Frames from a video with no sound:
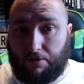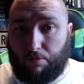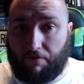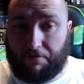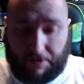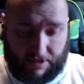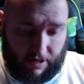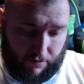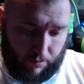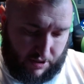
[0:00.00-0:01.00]
one for
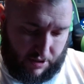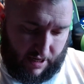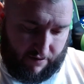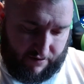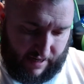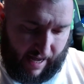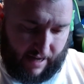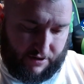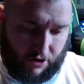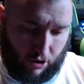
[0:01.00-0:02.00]
myself and one to give to
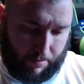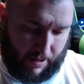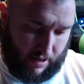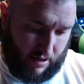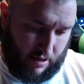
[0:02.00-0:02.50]
Ant Harper.